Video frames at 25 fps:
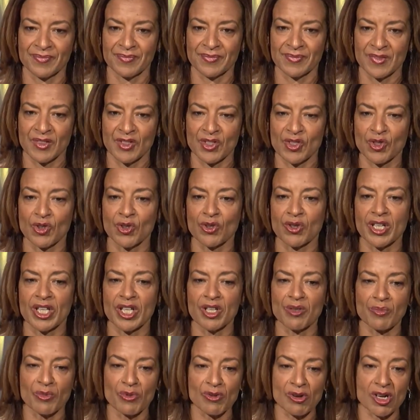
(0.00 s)
So in
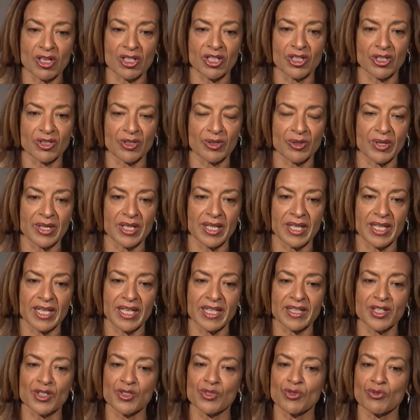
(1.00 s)
Morocco, it
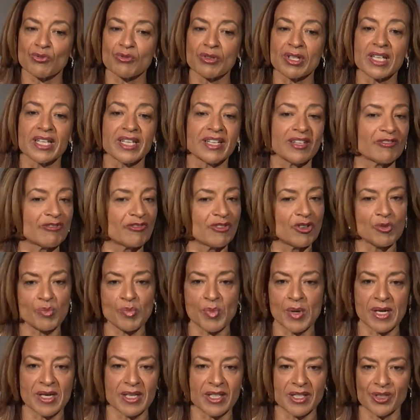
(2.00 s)
is really a faux
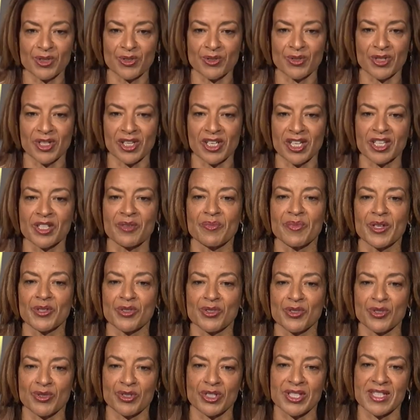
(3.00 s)
pas to talk about
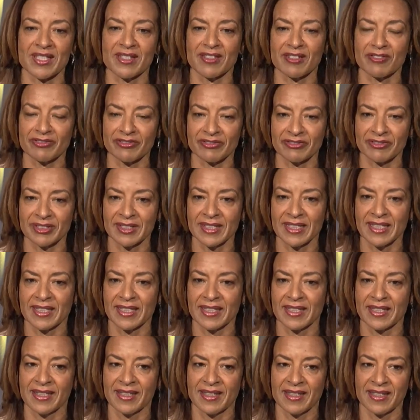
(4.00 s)
yourself.
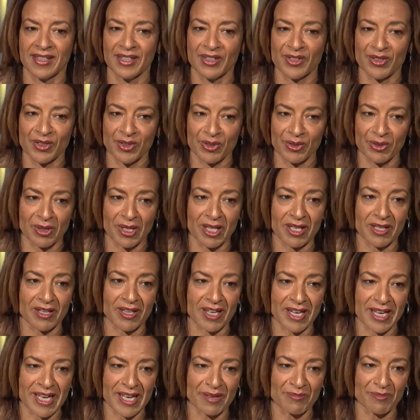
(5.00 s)
And so here I
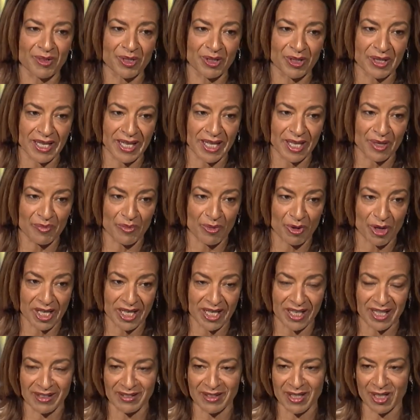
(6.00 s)
am today
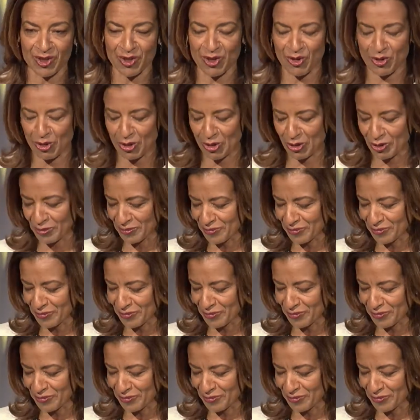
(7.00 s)
breaking that rule.